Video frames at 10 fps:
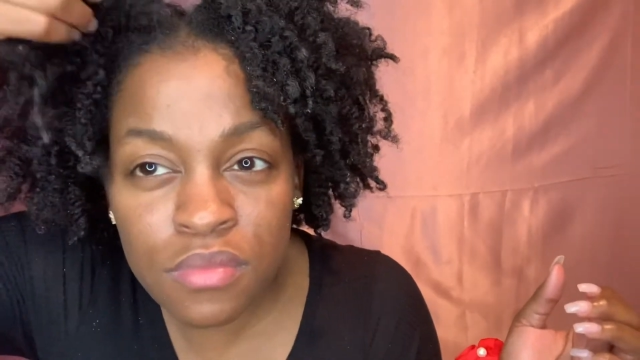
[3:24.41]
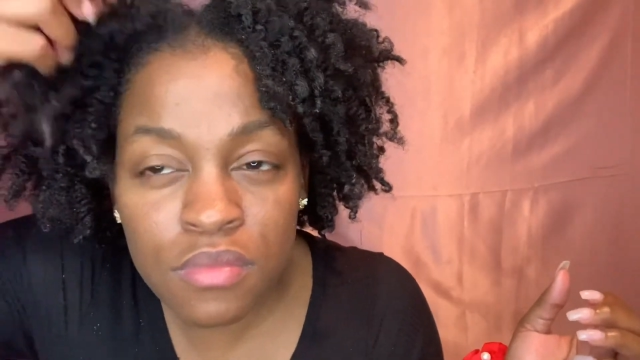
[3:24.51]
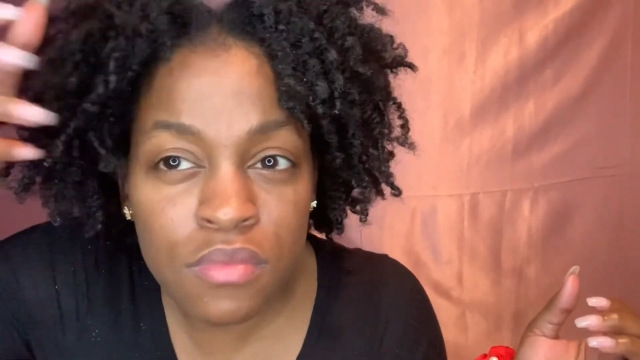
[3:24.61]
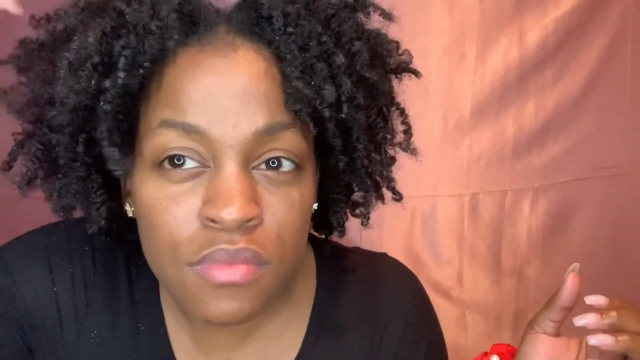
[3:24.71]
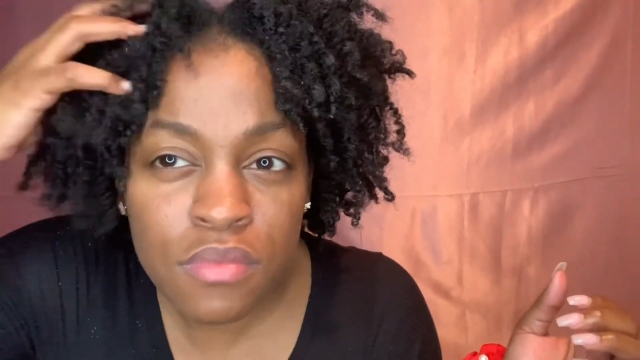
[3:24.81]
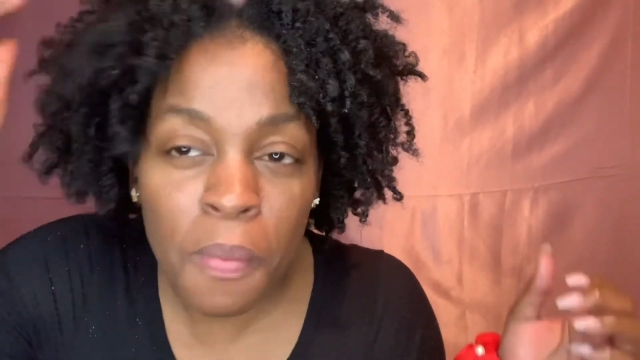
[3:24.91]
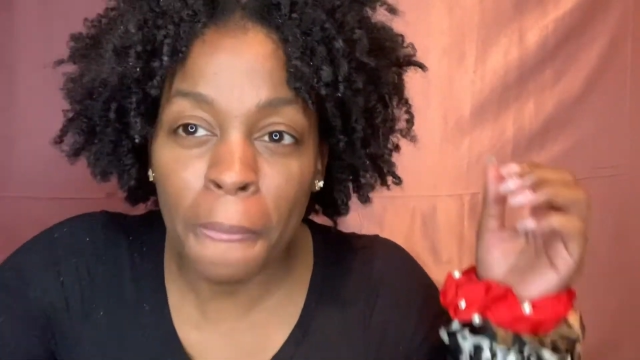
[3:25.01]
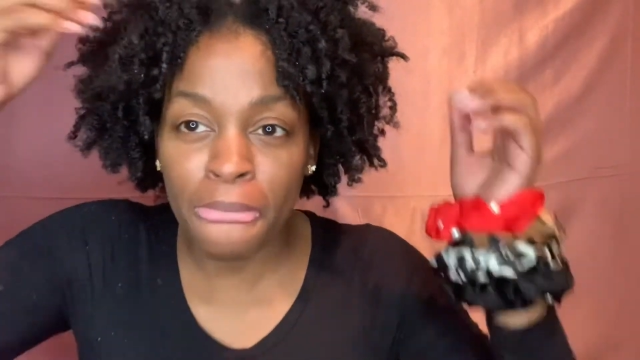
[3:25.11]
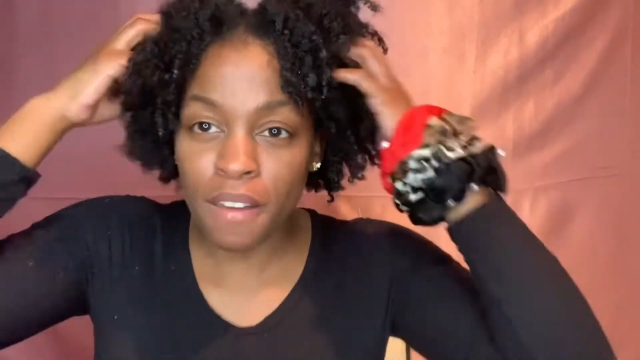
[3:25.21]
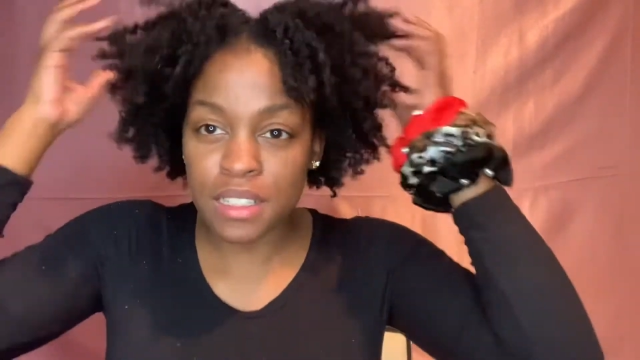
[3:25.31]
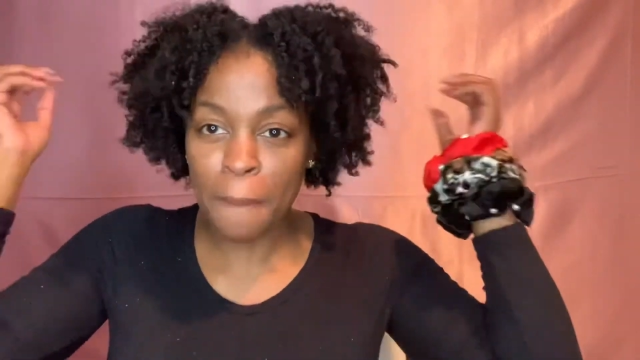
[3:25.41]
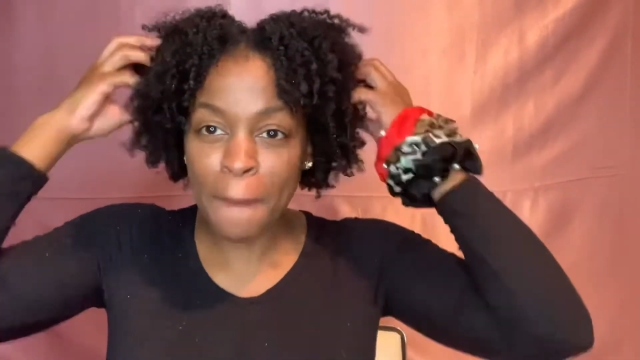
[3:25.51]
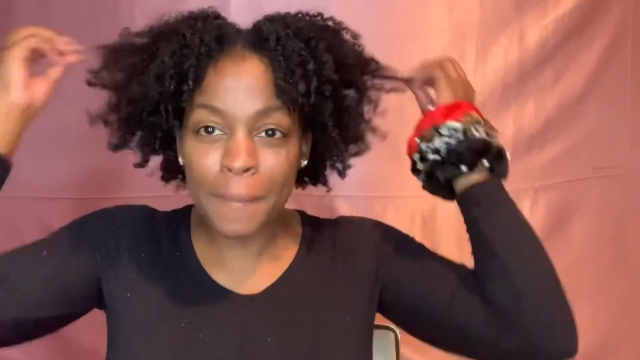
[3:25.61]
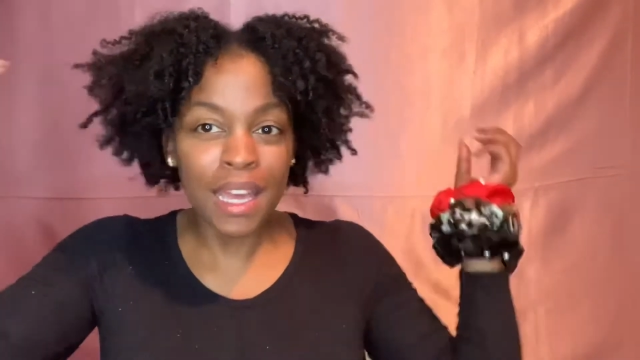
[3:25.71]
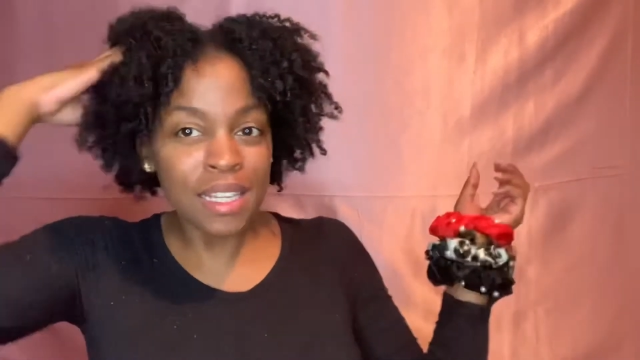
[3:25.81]
my results.
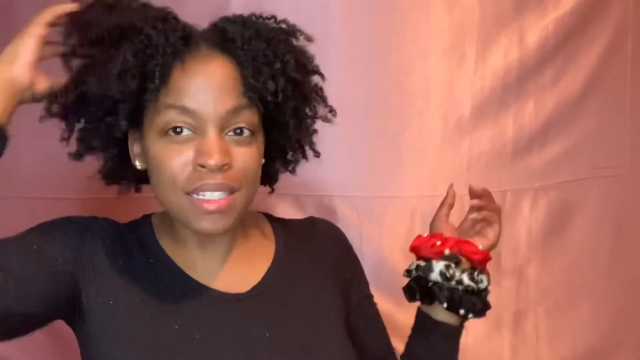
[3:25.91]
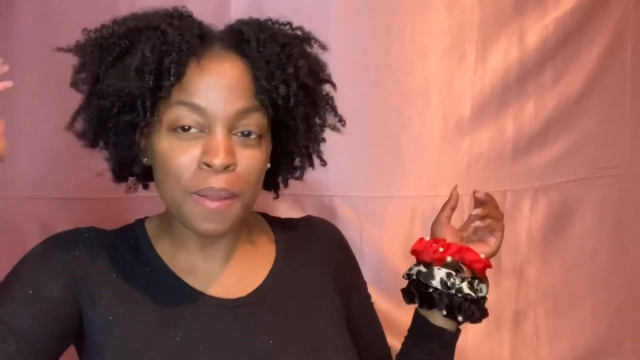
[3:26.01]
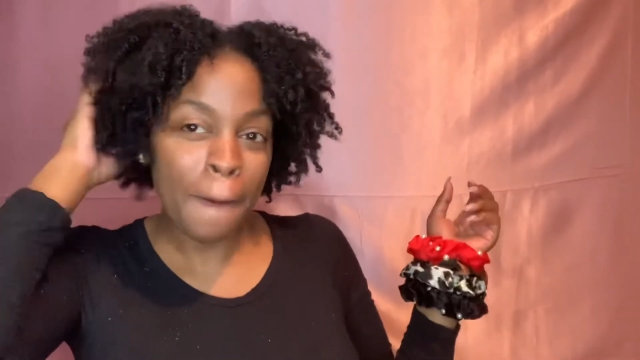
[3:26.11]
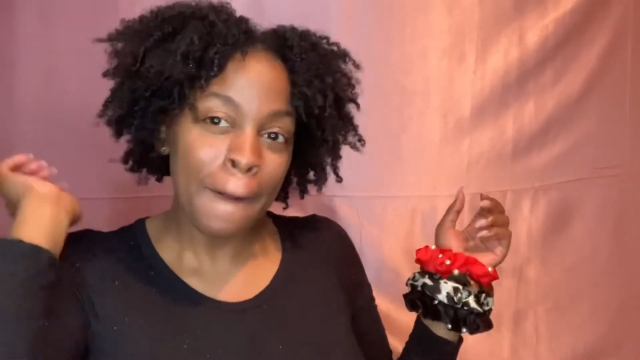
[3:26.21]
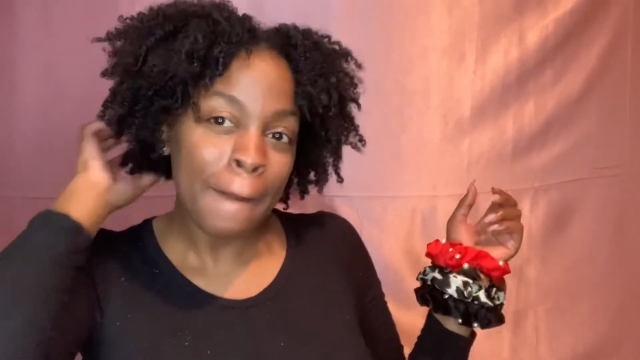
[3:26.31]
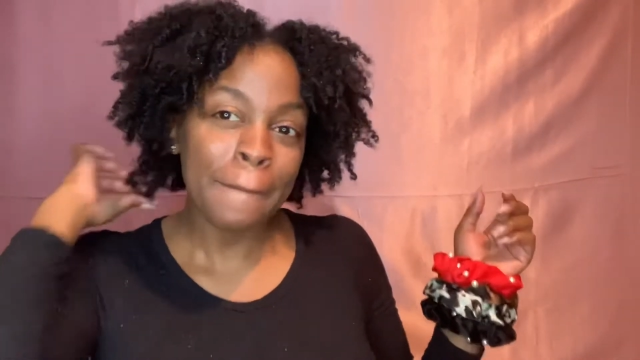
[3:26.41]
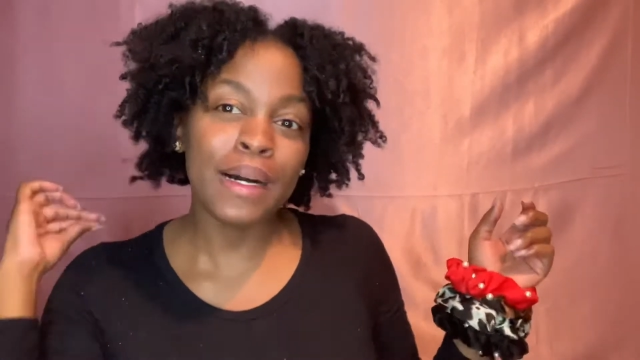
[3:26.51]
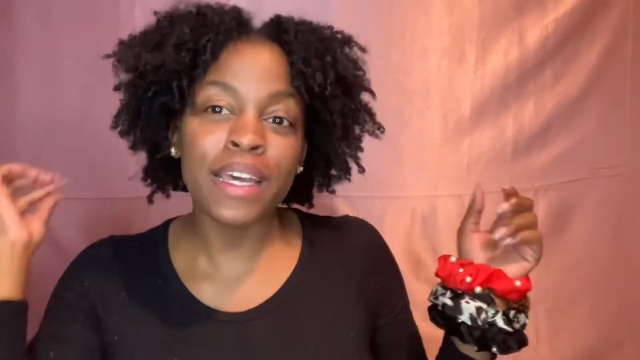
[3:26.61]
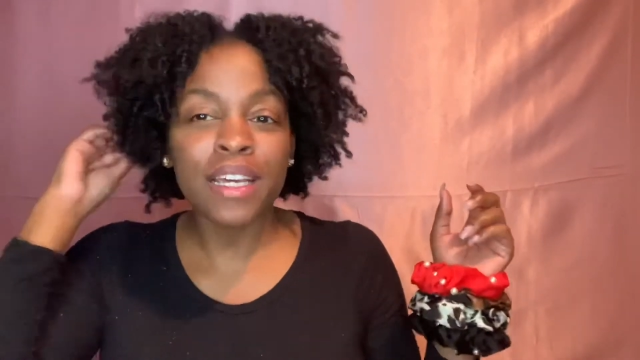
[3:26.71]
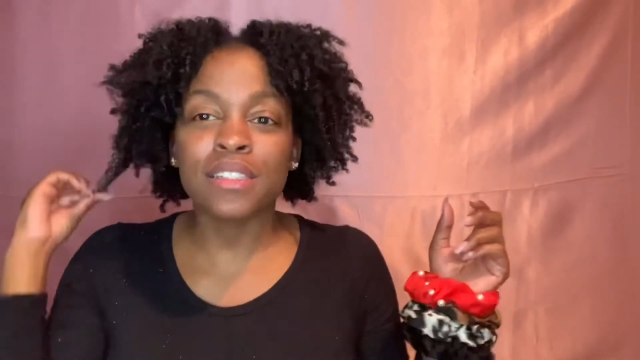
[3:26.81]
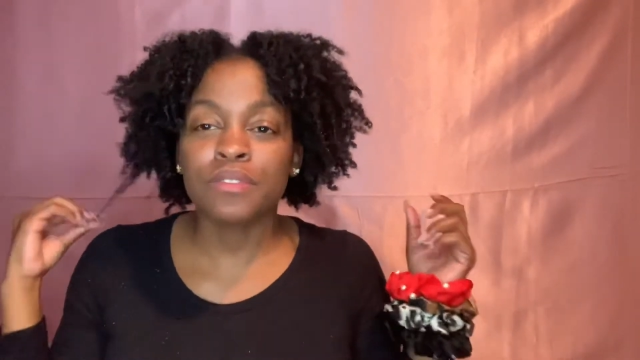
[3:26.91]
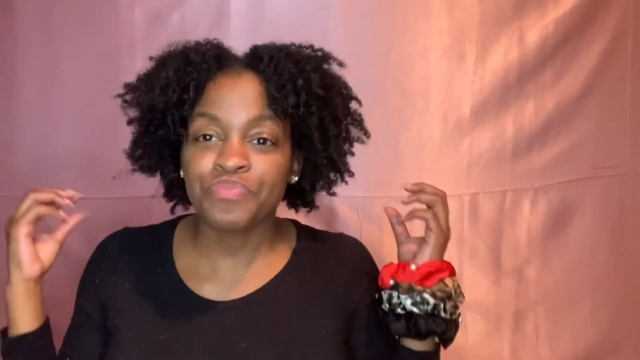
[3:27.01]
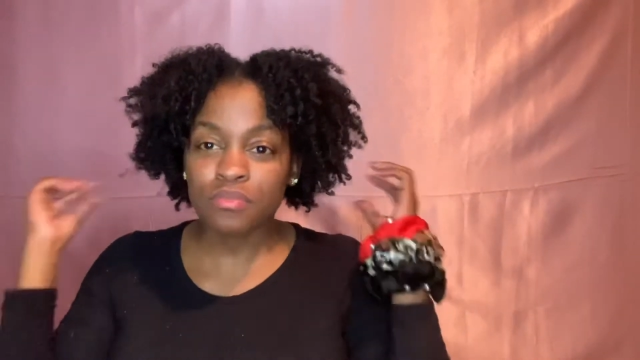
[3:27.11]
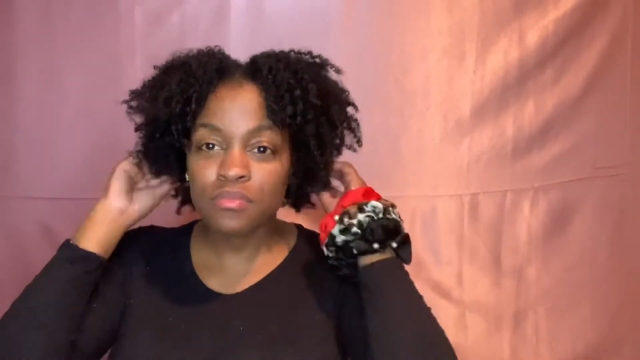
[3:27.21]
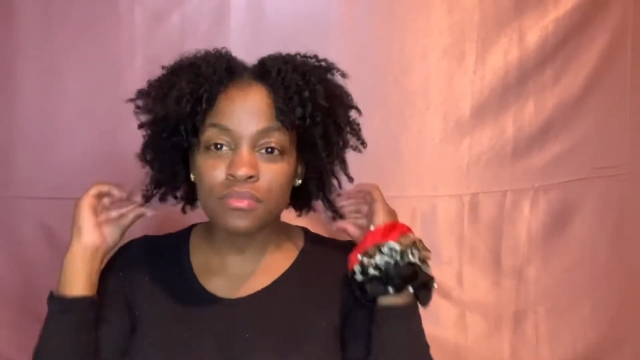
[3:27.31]
Hair
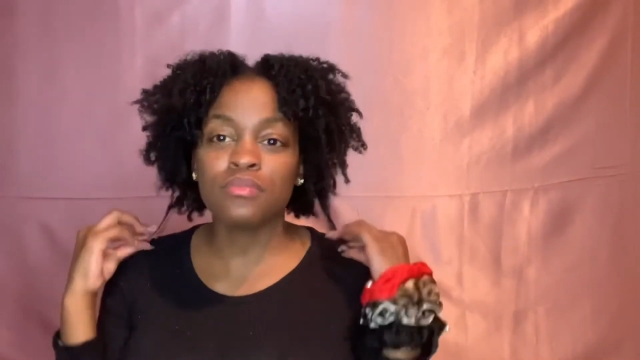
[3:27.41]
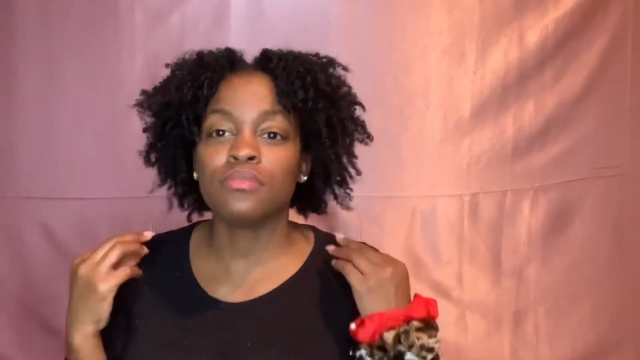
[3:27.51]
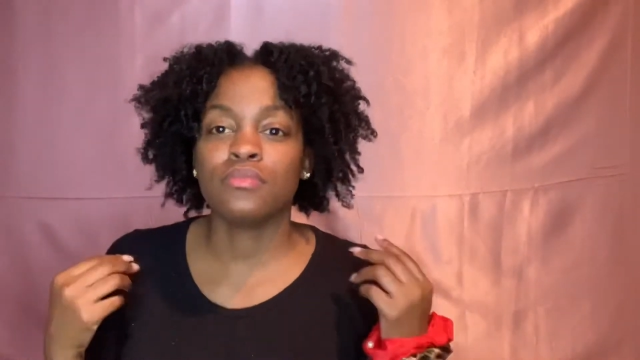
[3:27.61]
moisturized.